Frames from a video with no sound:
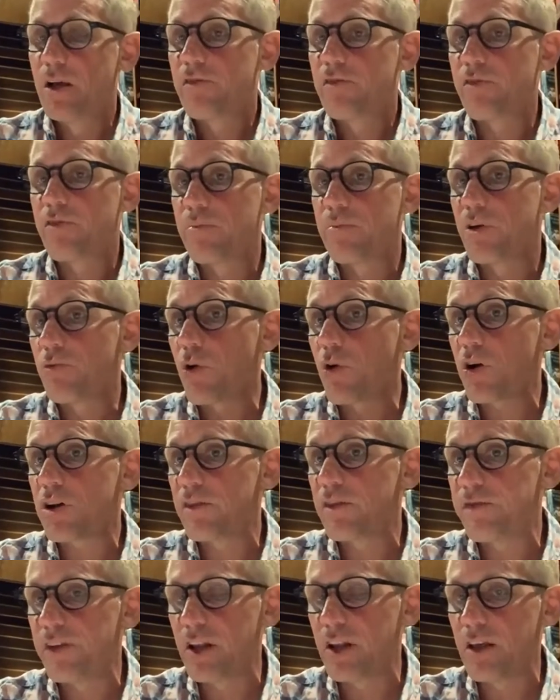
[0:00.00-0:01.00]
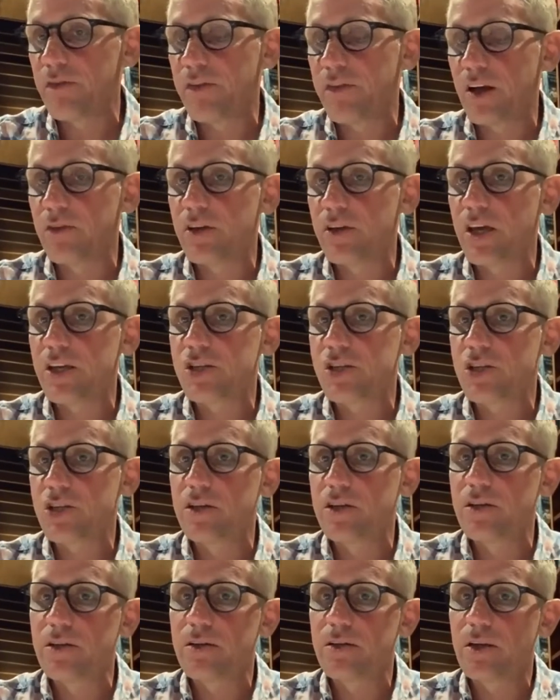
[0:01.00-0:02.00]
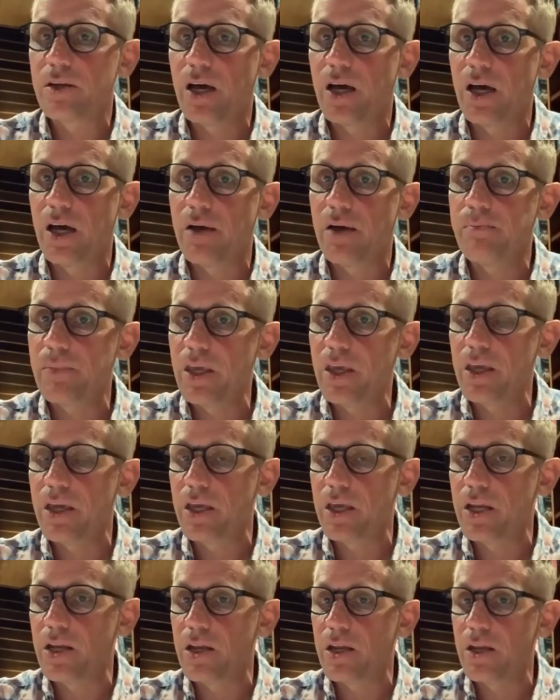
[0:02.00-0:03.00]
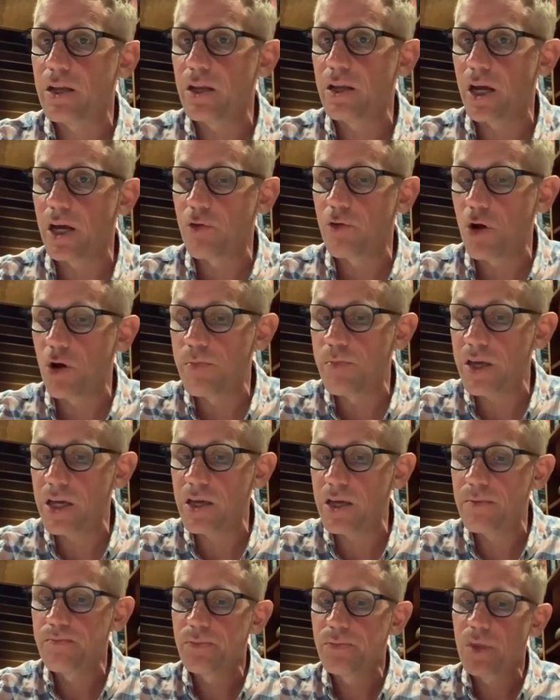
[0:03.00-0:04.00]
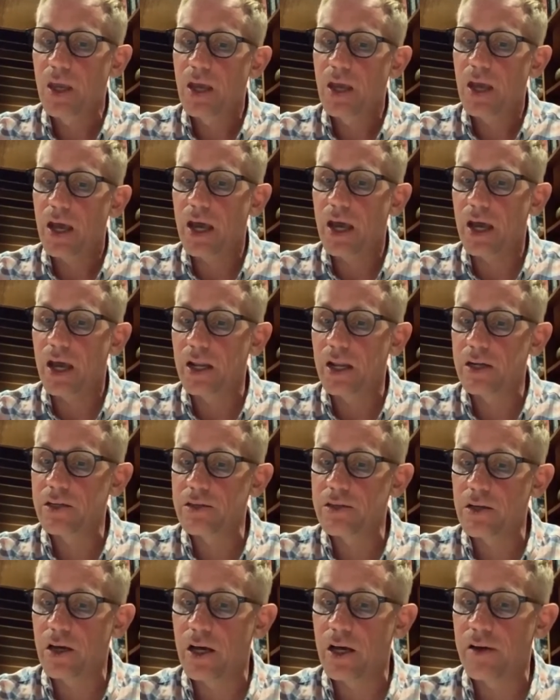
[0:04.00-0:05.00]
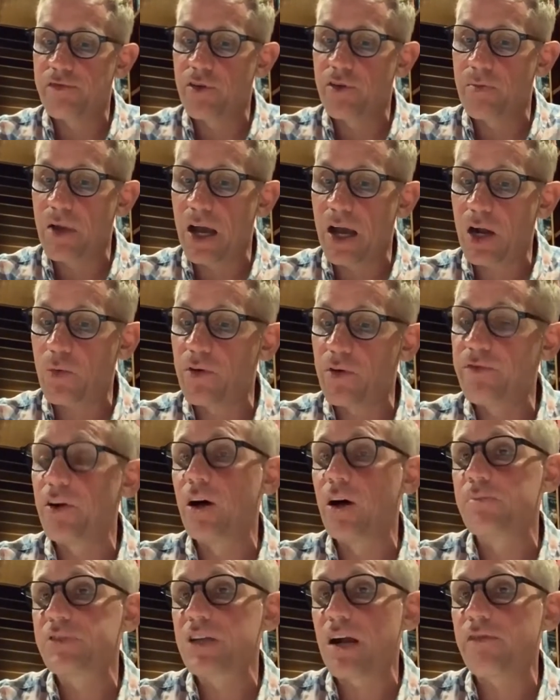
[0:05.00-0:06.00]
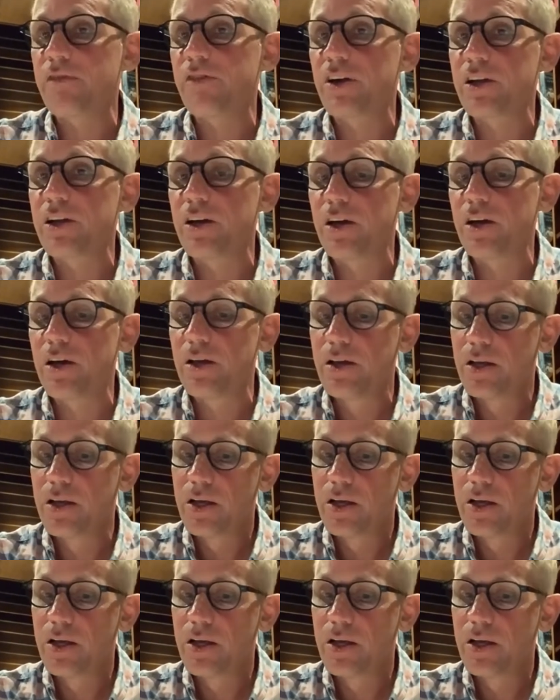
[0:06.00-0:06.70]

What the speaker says: from the Rockefeller Foundation in Nairobi, and from Aquafarms Africa.